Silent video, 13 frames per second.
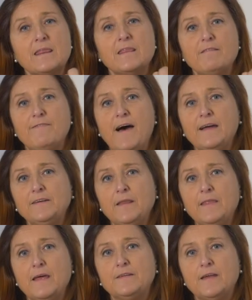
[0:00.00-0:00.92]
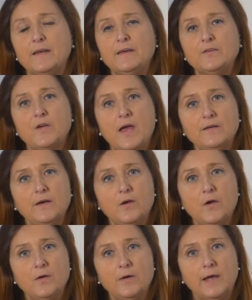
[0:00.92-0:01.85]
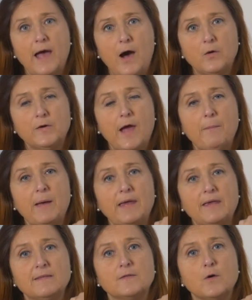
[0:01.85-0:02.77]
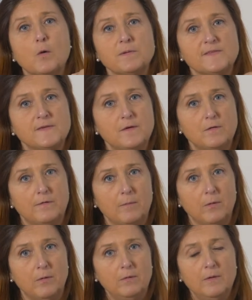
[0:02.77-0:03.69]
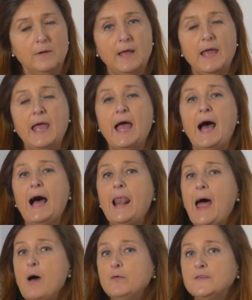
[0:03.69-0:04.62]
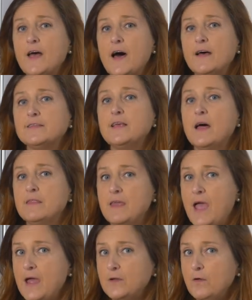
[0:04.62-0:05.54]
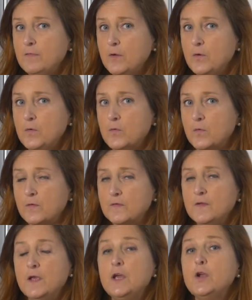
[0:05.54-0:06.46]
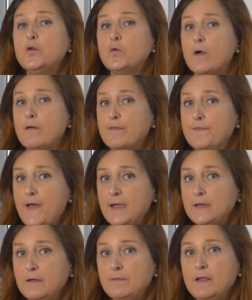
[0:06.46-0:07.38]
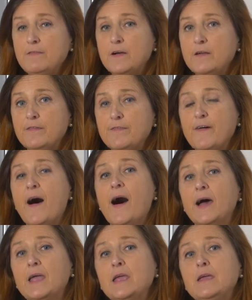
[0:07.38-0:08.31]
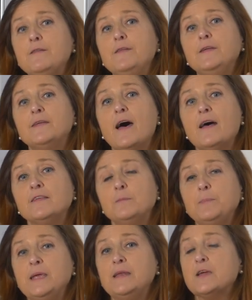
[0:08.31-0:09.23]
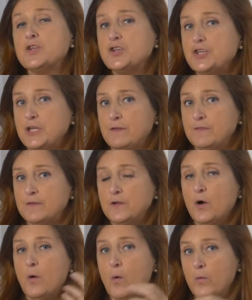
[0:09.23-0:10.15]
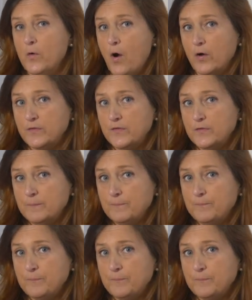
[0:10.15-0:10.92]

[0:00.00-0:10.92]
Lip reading: The fact that an intended learning outcome is observable allows us at the end of the course to effectively verify if it has been achieved or not.